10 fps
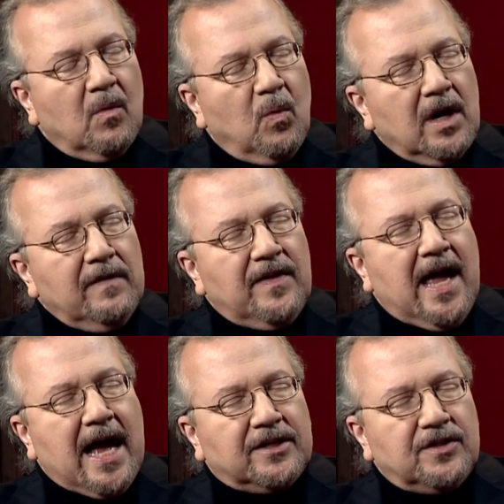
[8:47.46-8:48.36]
One of the
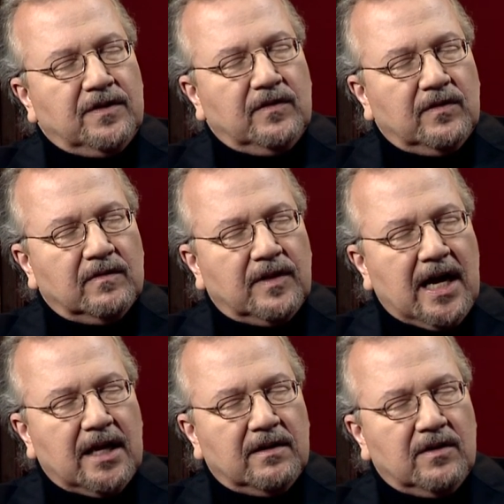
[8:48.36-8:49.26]
actions
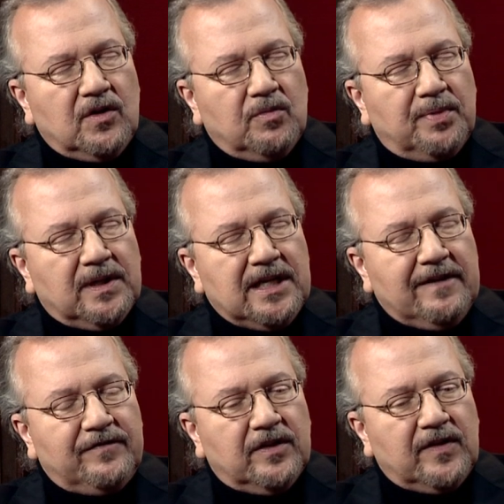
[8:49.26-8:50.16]
that you
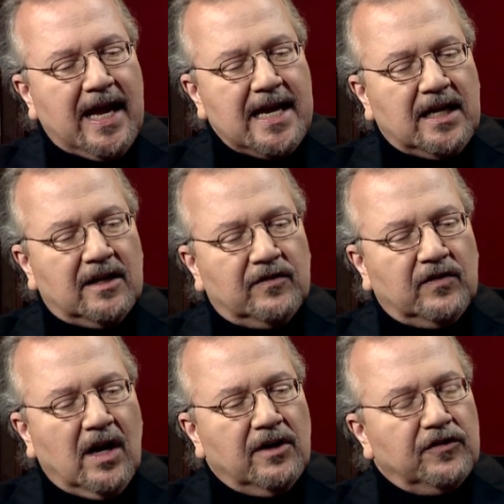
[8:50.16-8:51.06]
believe to take is
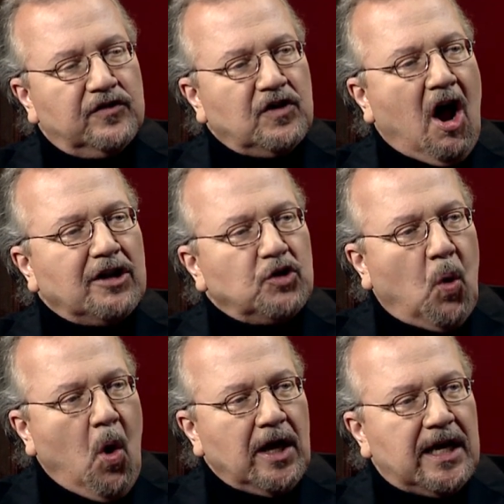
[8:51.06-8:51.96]
start
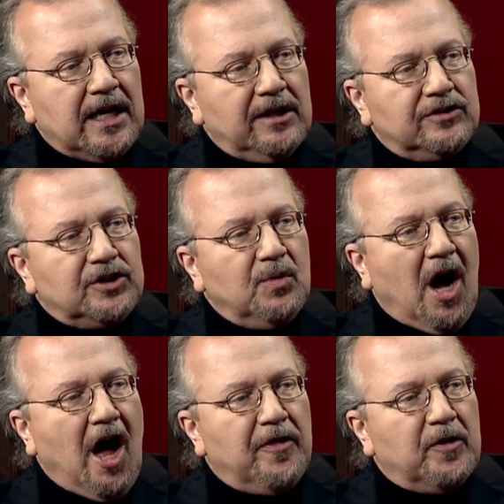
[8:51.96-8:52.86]
talking to
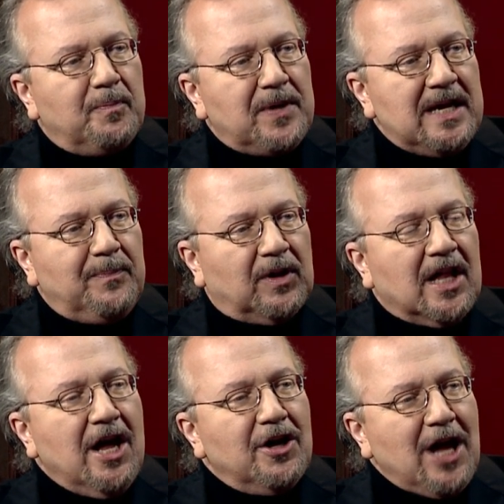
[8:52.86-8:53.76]
other people.
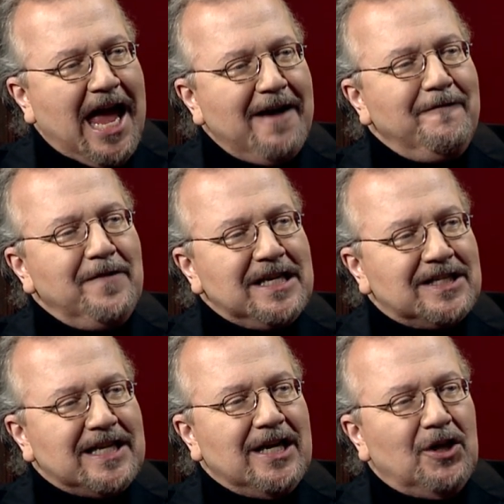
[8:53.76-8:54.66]
Every
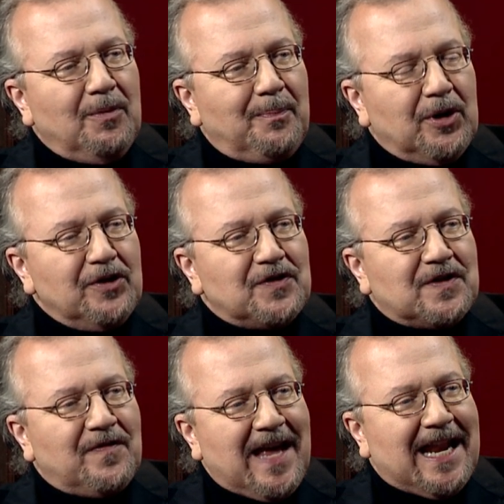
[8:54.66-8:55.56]
single
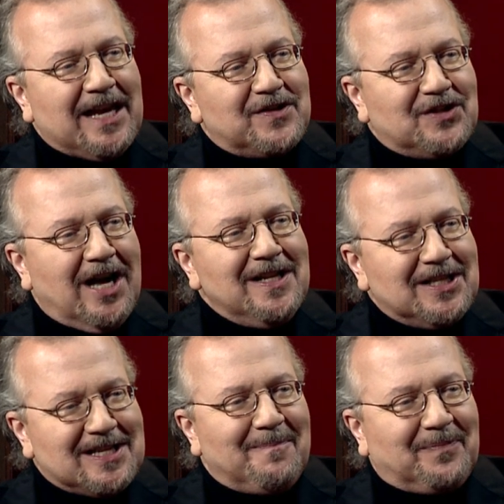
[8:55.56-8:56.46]
person that has done
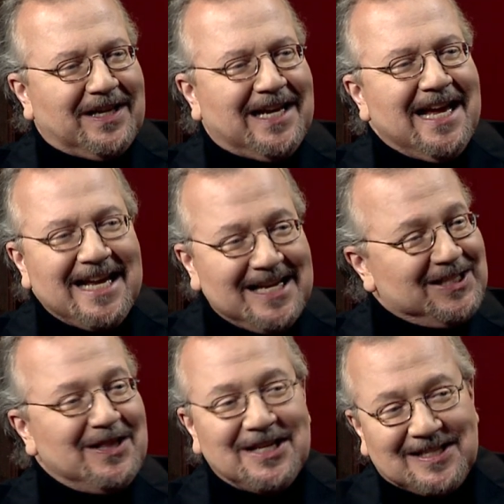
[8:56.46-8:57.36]
something is
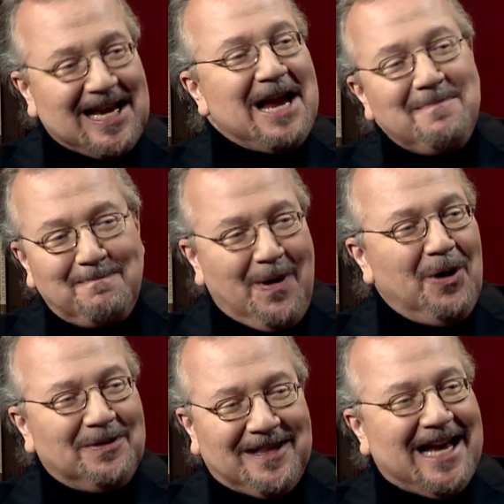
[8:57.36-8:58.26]
in the same
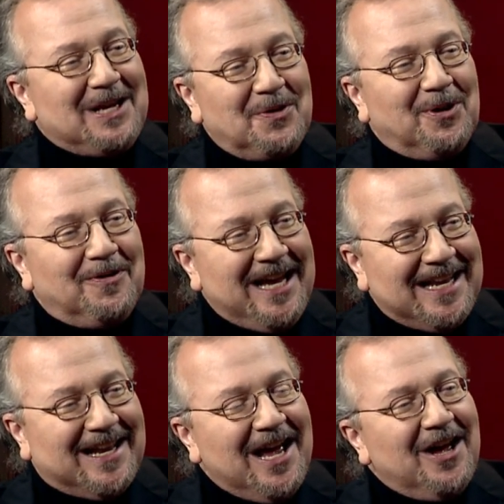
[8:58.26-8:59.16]
boat that you're
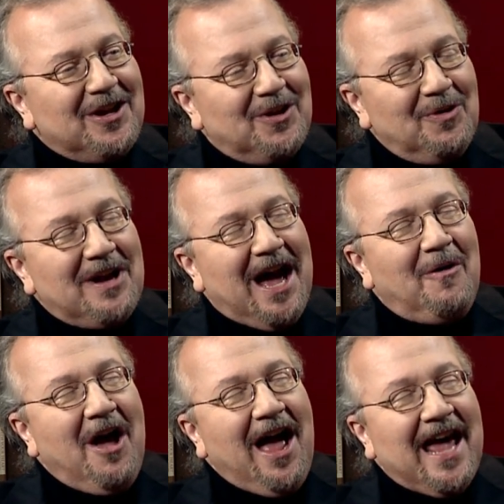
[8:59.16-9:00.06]
in. You now,
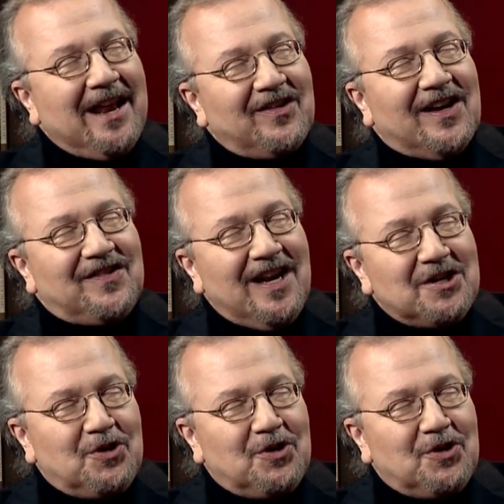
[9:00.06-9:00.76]
and as I said,